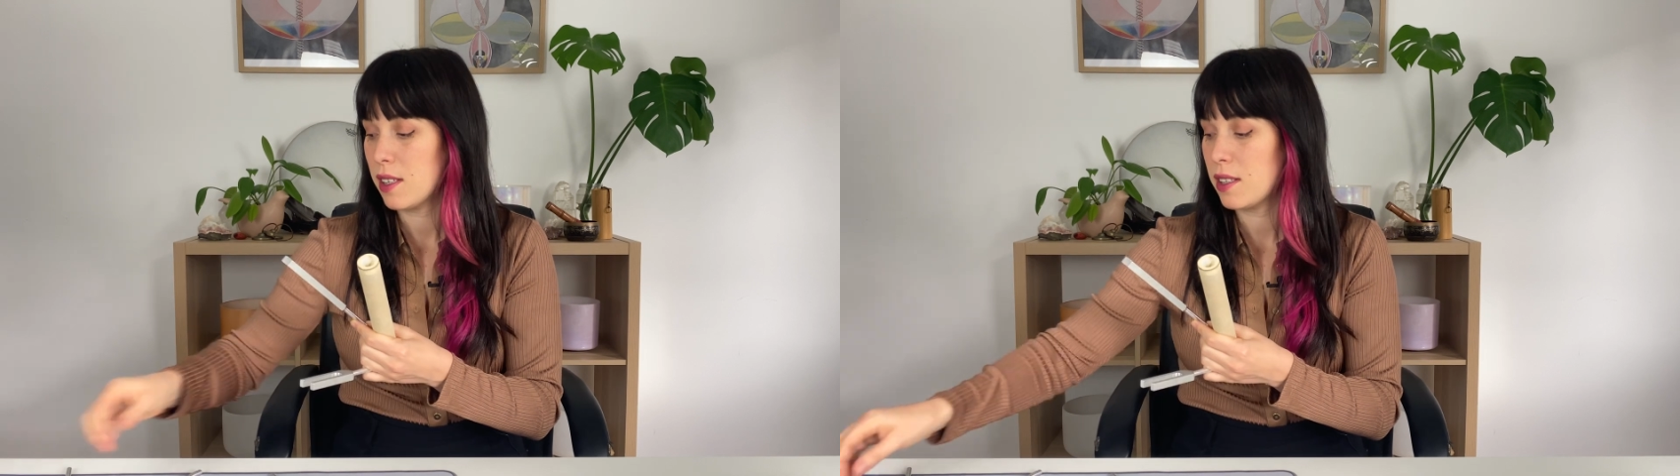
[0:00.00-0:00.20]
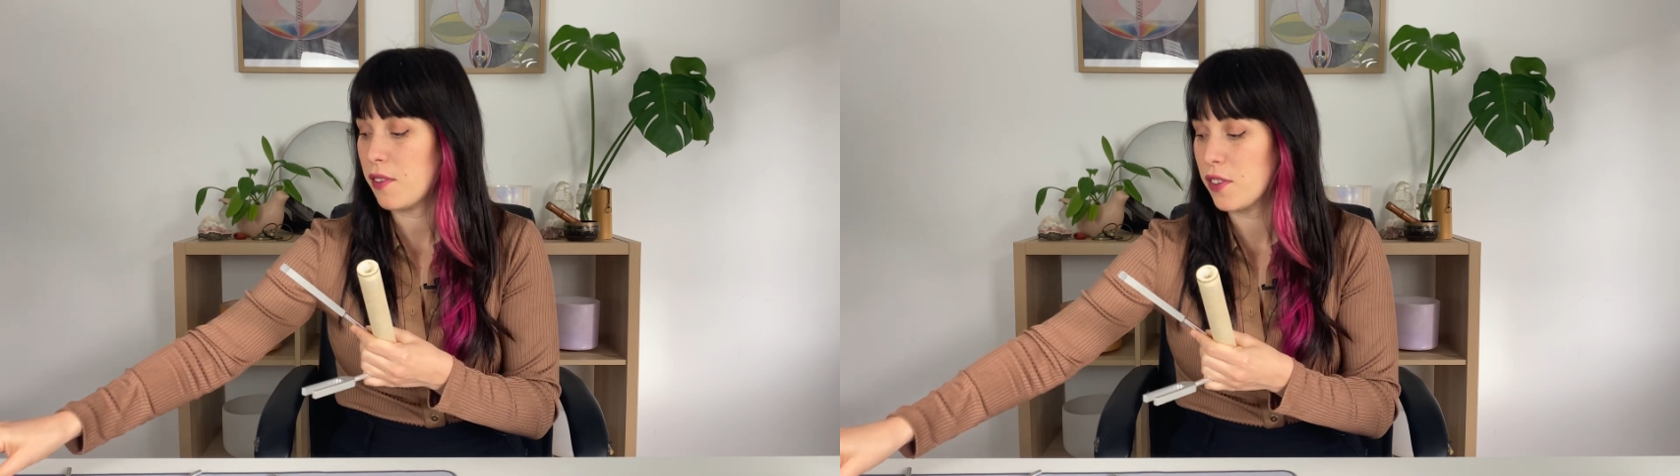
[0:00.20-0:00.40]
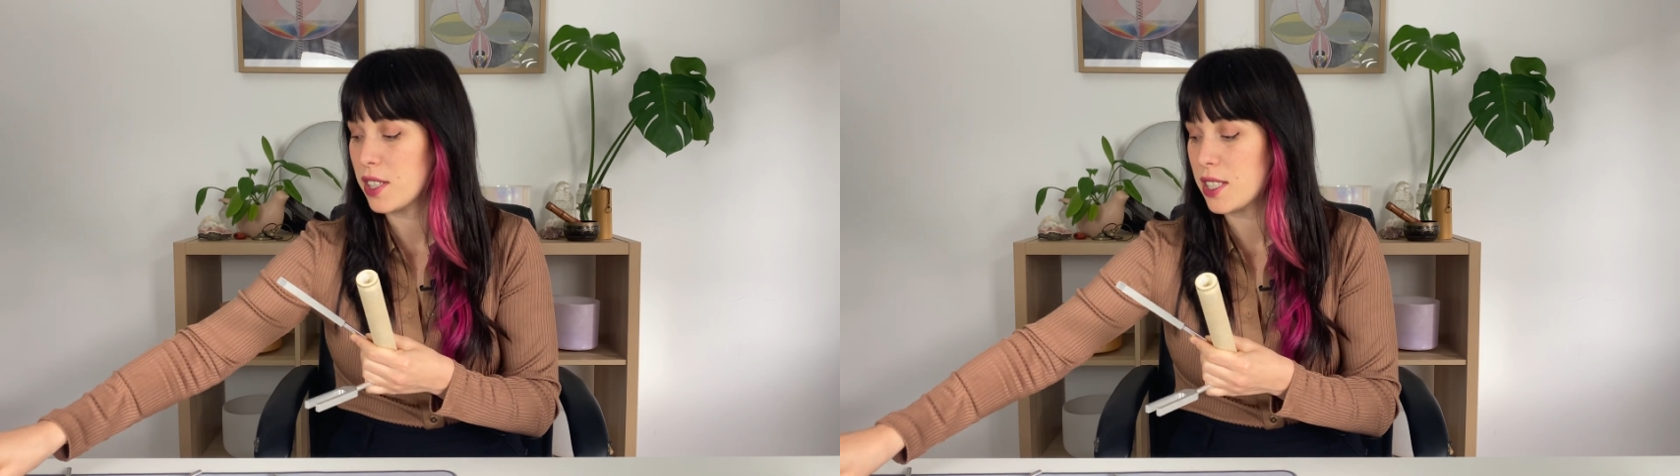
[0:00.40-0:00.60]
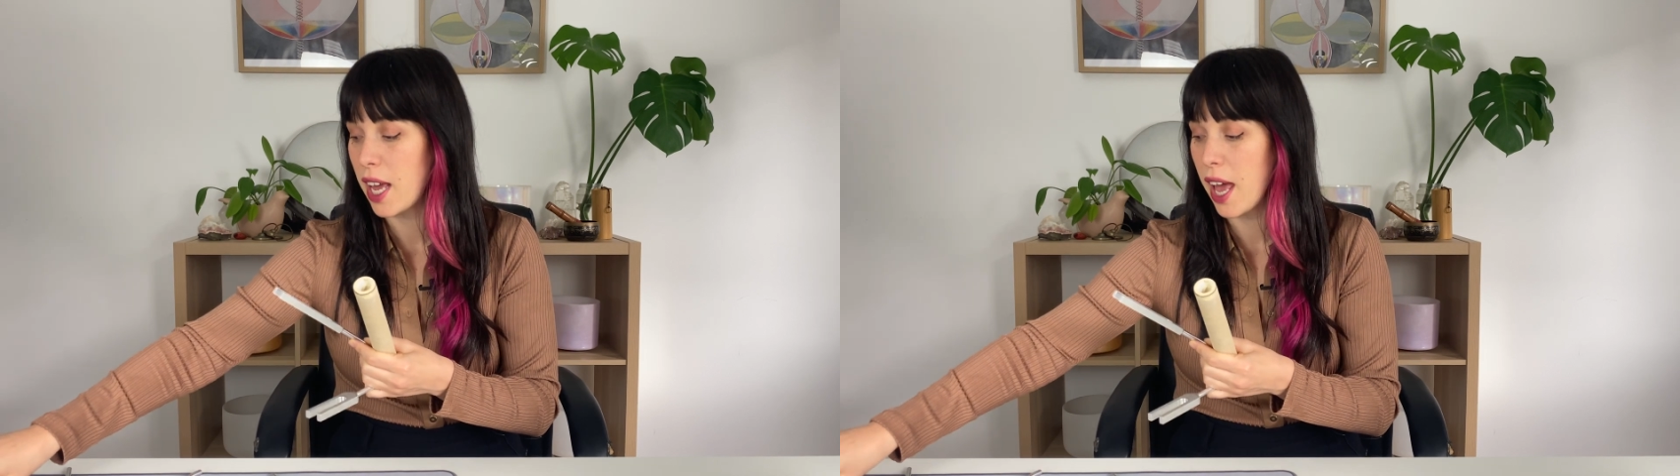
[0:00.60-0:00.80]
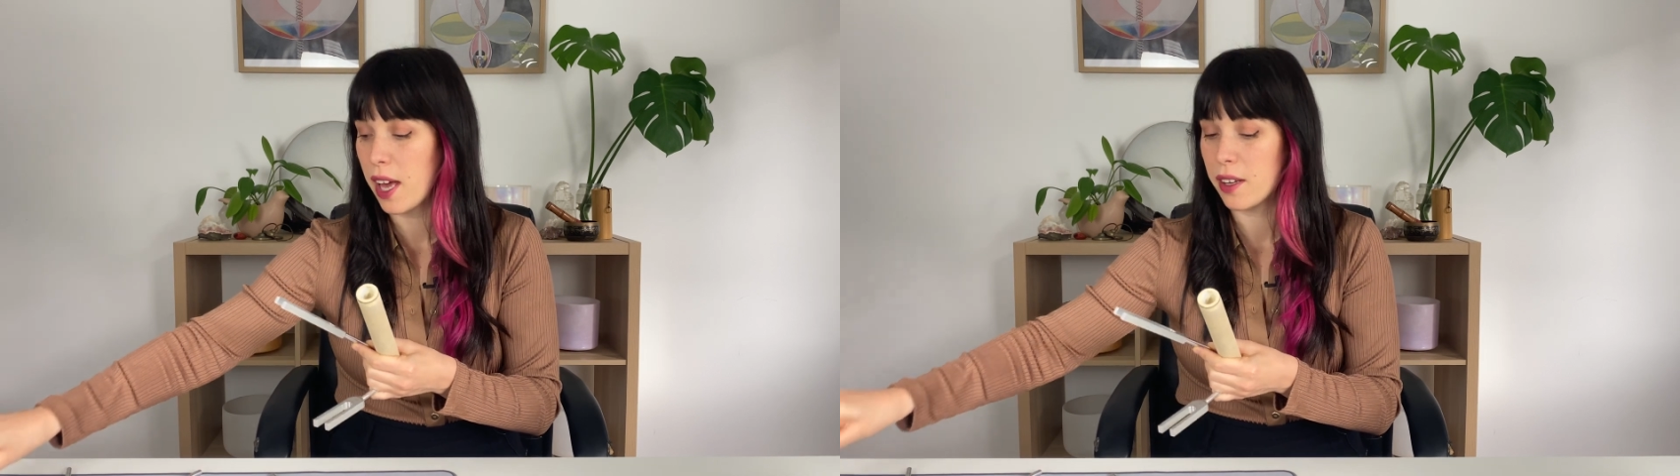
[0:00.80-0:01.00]
different
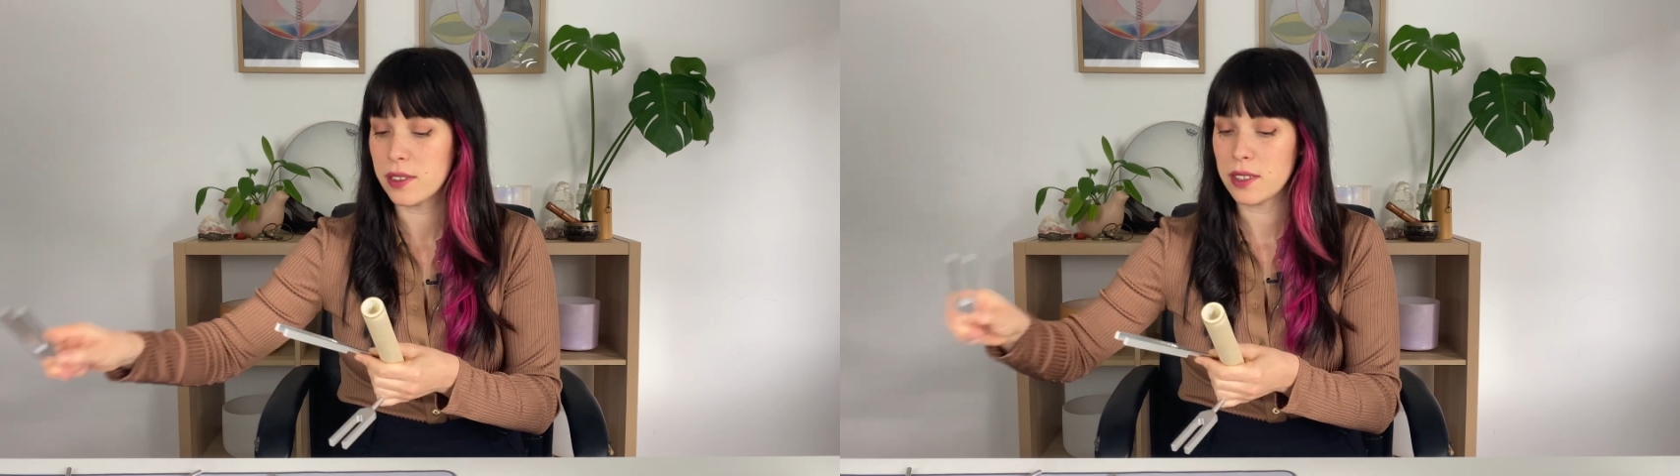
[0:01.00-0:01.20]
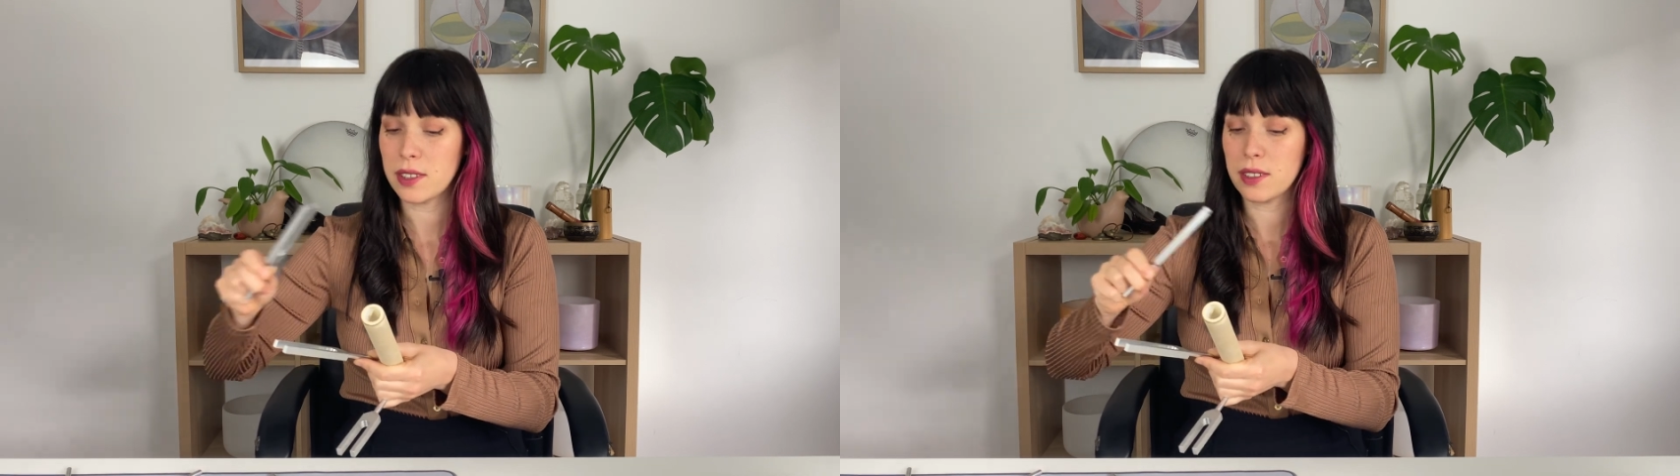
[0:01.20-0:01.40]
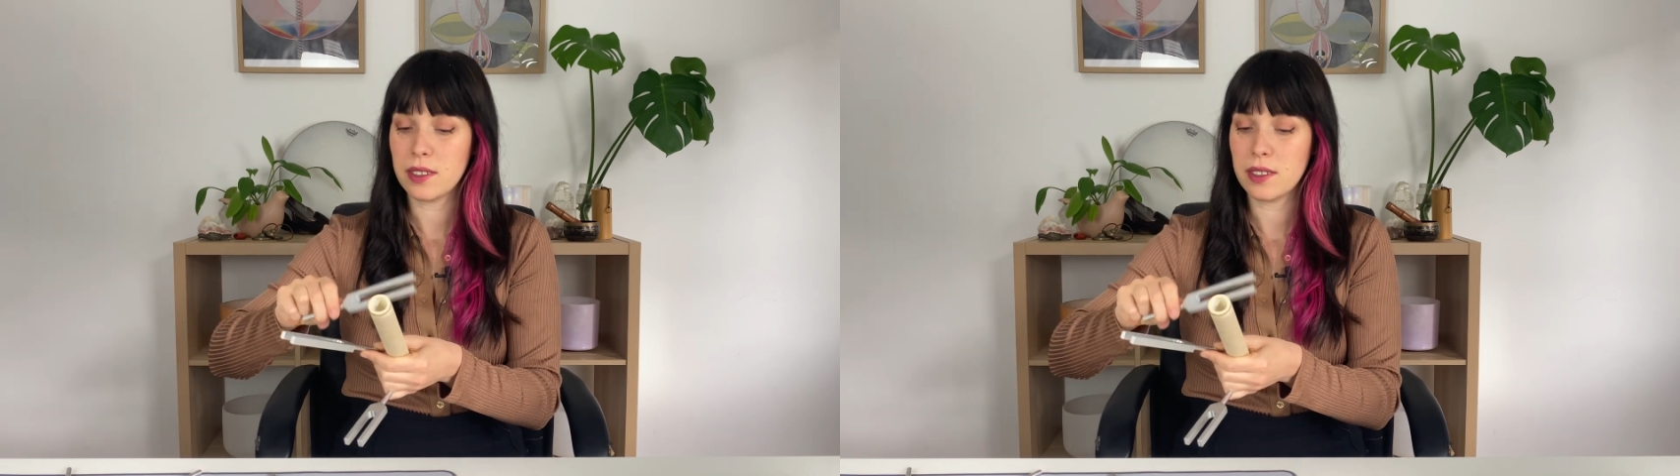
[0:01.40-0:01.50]
sounds.